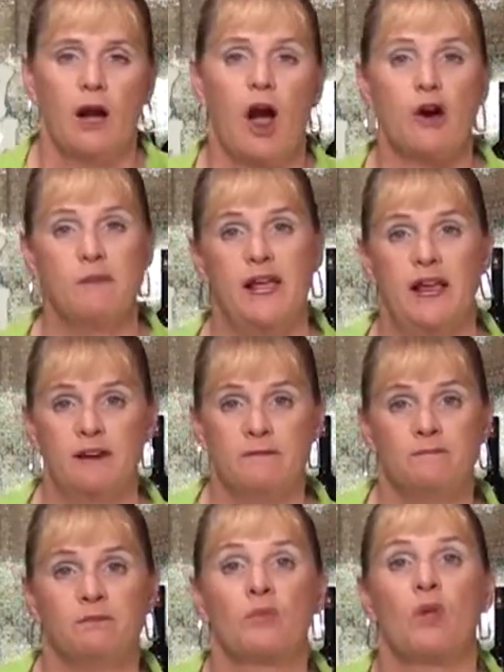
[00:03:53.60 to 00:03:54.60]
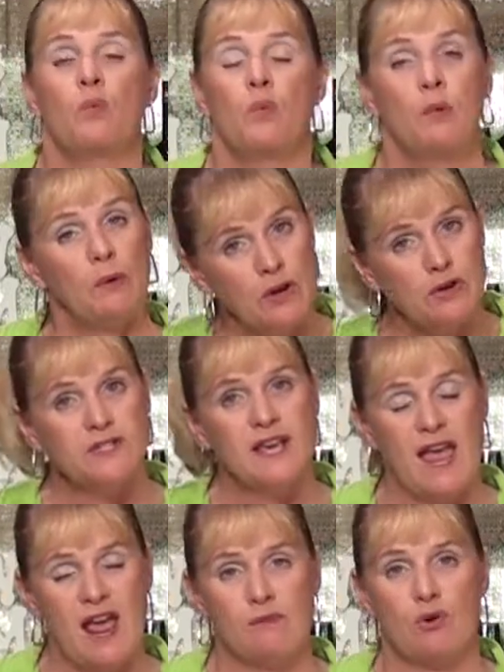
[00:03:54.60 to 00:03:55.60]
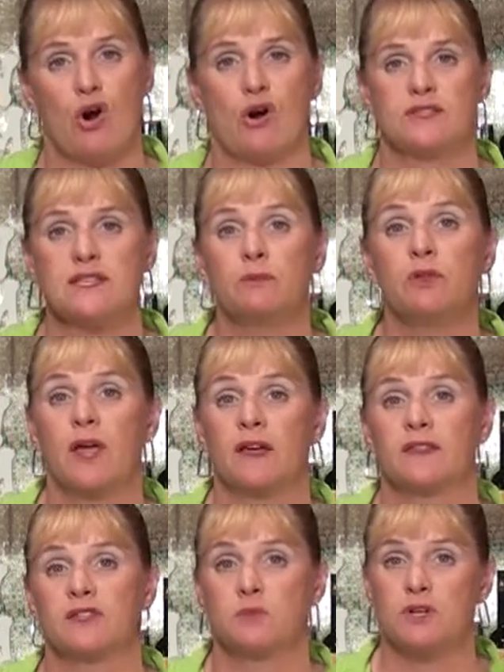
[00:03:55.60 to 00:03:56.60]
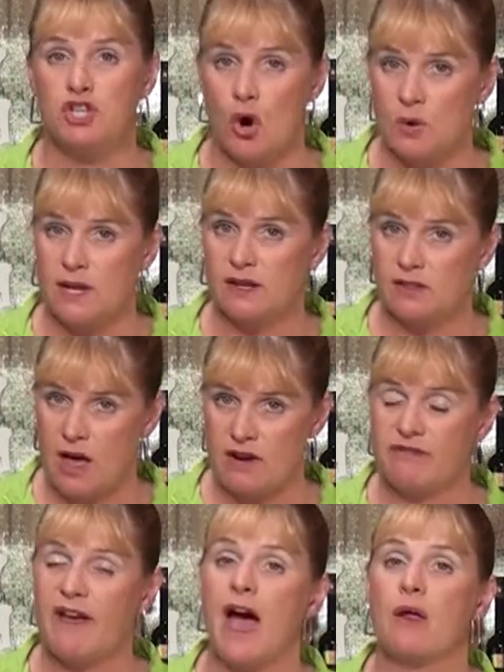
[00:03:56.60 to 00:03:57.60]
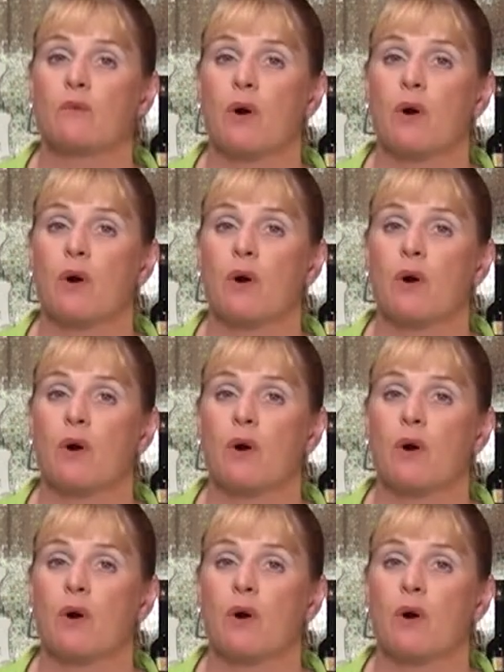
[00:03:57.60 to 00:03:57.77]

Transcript: Our meat. When we're using hamburger and something like this, we don't need a lot of fat.